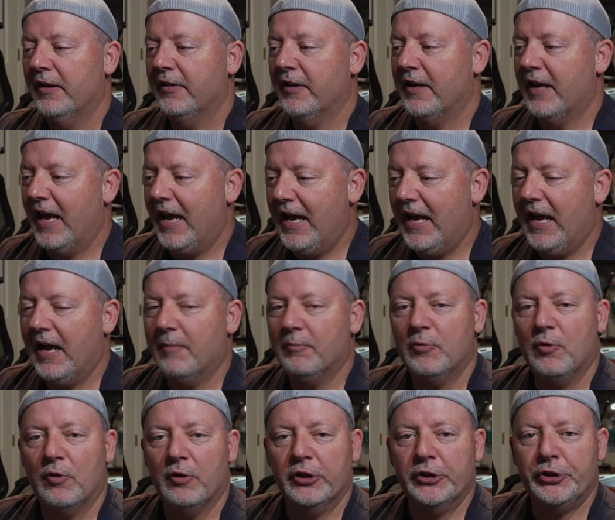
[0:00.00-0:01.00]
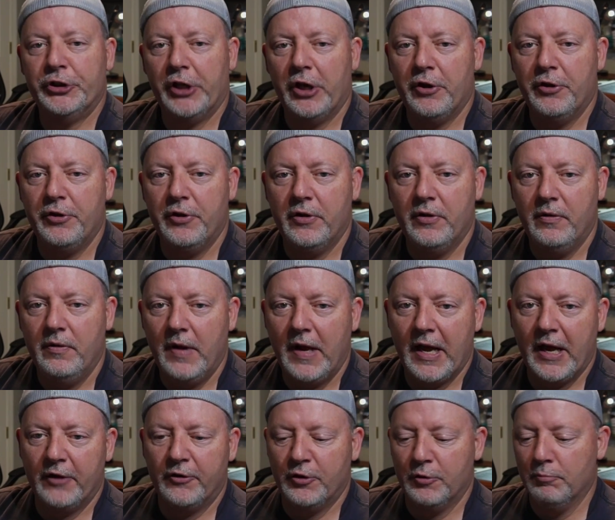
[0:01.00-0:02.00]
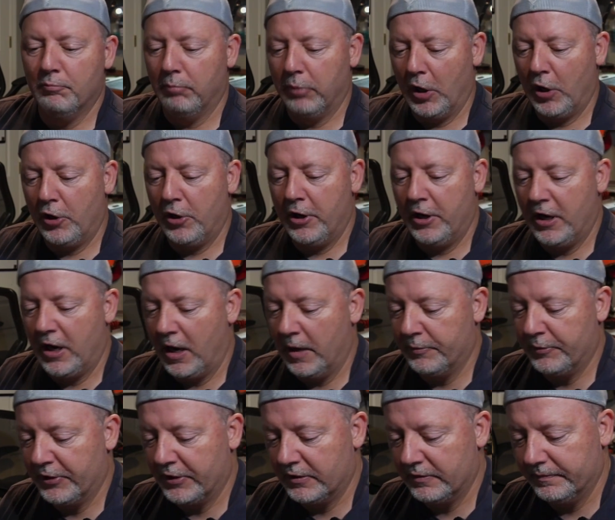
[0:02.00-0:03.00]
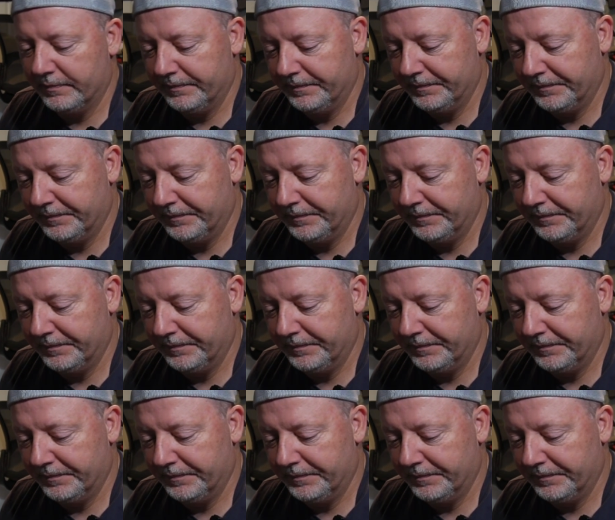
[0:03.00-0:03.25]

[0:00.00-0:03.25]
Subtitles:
today I'm going to show you how to blur an object.